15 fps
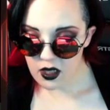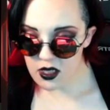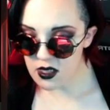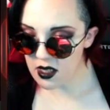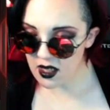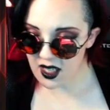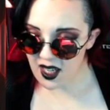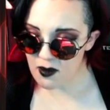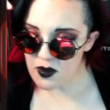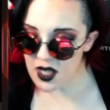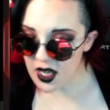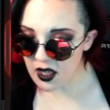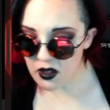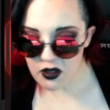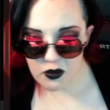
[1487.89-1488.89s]
because like I'm
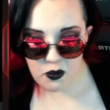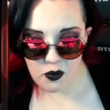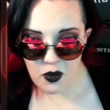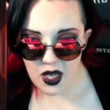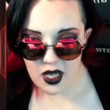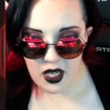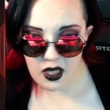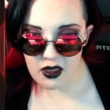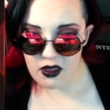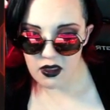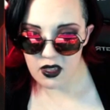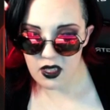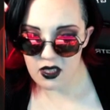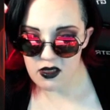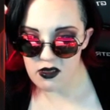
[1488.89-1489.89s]
tailor
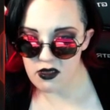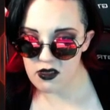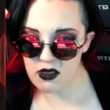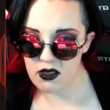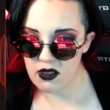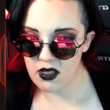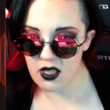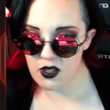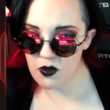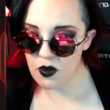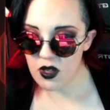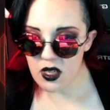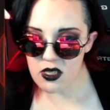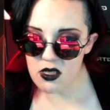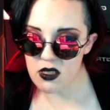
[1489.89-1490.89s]
making these. Each
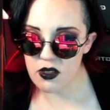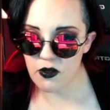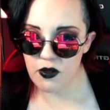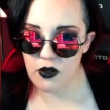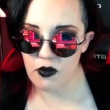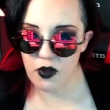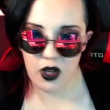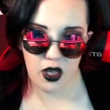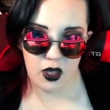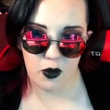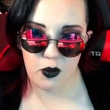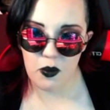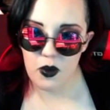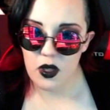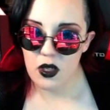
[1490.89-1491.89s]
one has a different
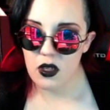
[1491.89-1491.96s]
vibe.